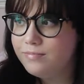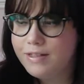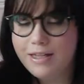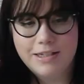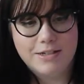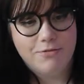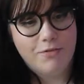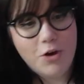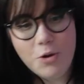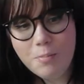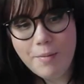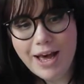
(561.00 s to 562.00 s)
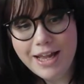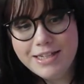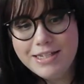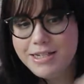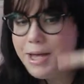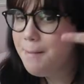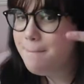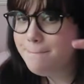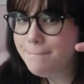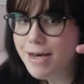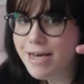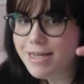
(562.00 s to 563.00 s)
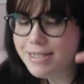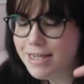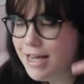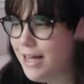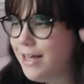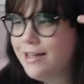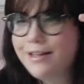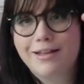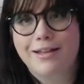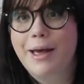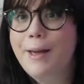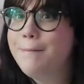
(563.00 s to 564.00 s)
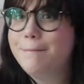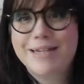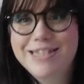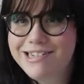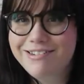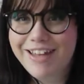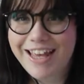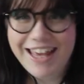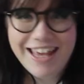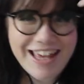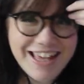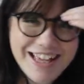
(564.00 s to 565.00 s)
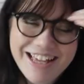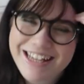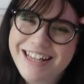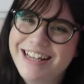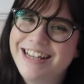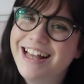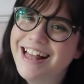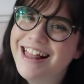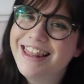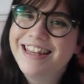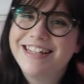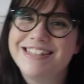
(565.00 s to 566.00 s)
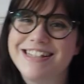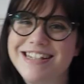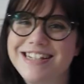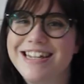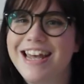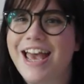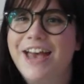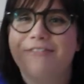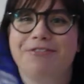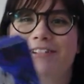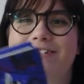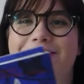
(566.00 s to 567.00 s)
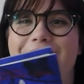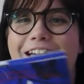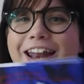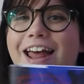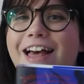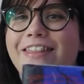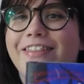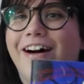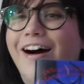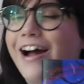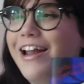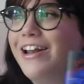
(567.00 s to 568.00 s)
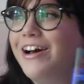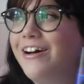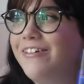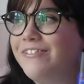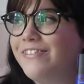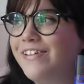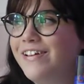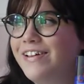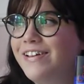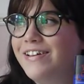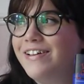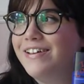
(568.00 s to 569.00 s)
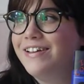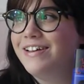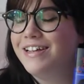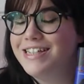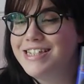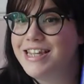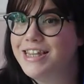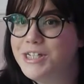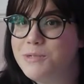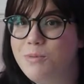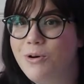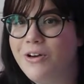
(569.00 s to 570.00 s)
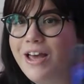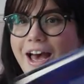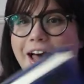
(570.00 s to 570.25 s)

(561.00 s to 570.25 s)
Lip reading: There's romance, murder, mystery. There's just everything that I love is in this book.